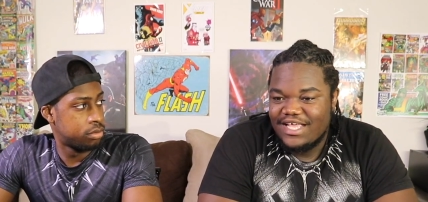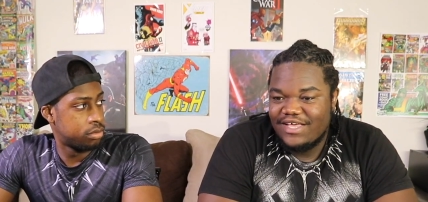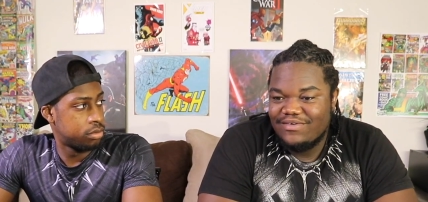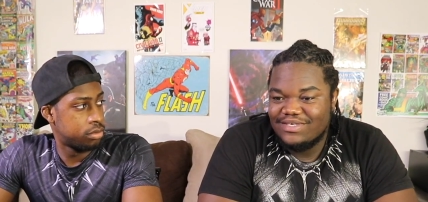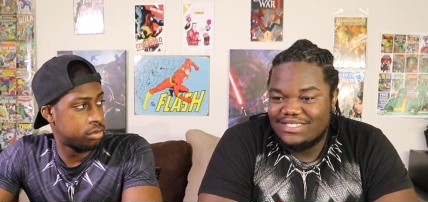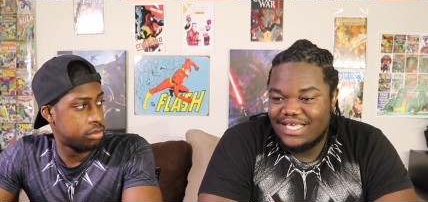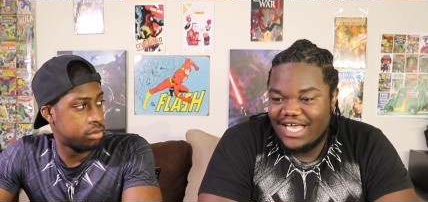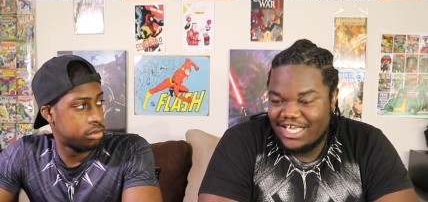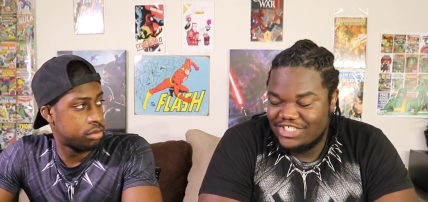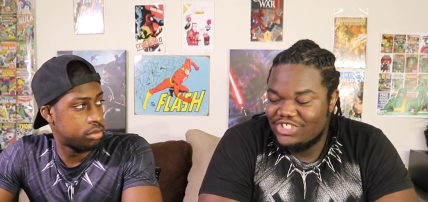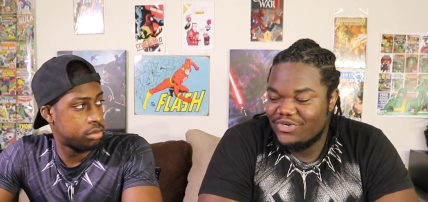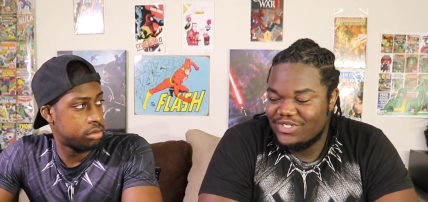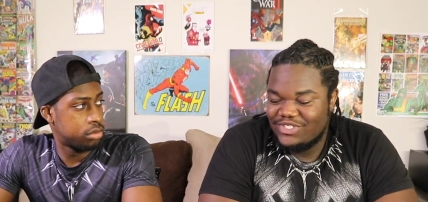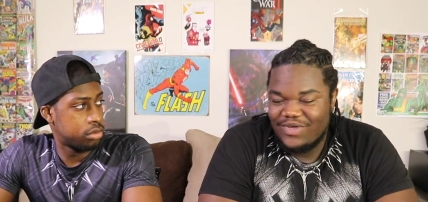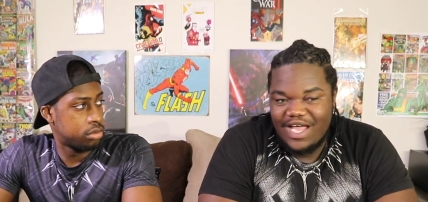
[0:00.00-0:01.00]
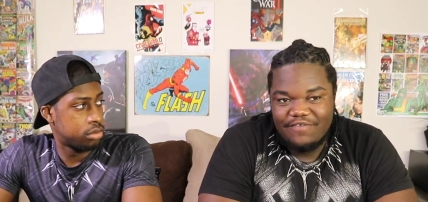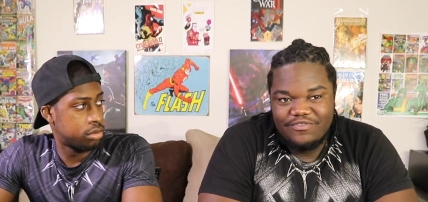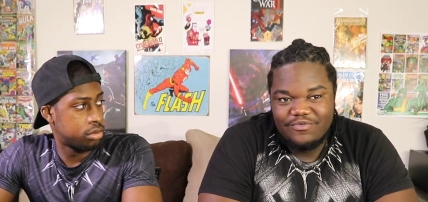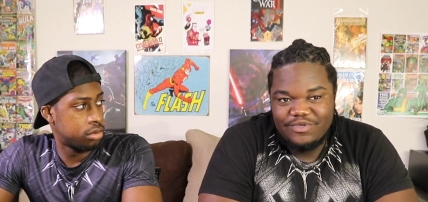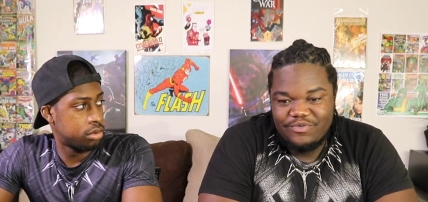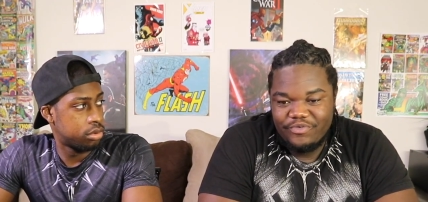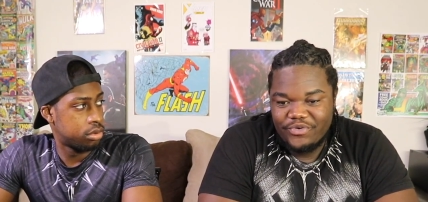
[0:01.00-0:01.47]
Speaker 1: He was like, I showed it to you
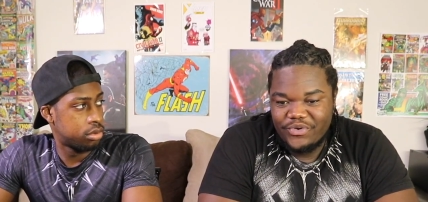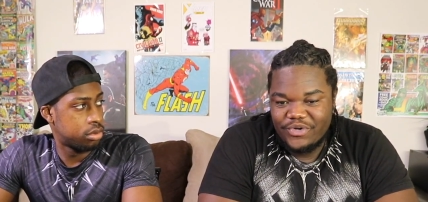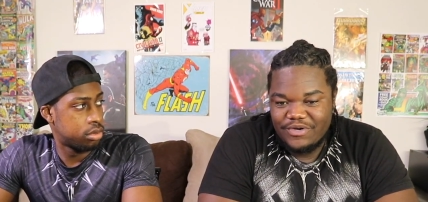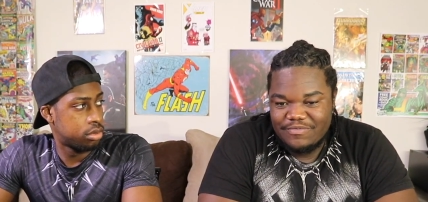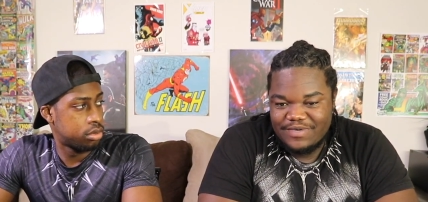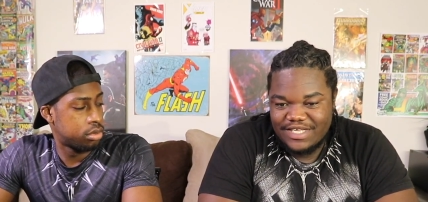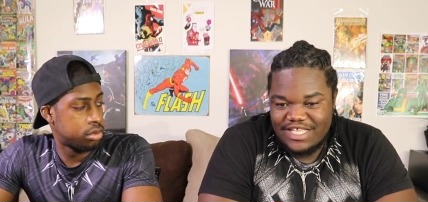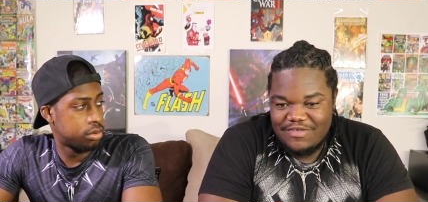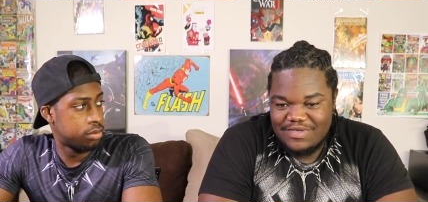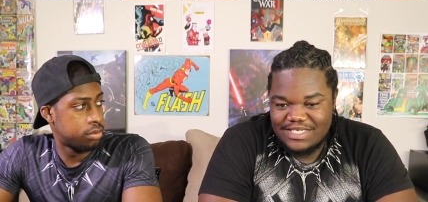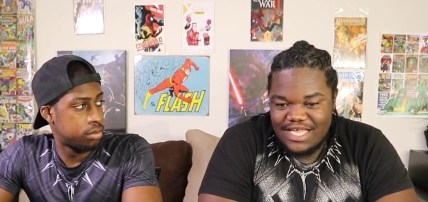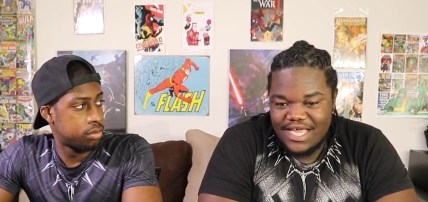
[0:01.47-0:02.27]
after we recorded, but he was